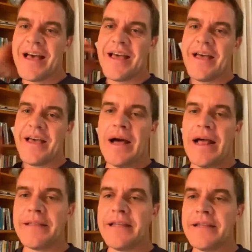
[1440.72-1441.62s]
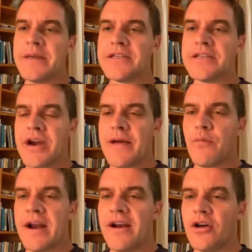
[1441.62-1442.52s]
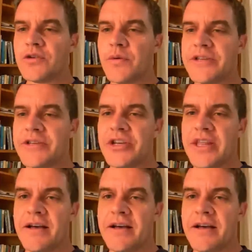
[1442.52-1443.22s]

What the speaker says: Let me just grab one last question here.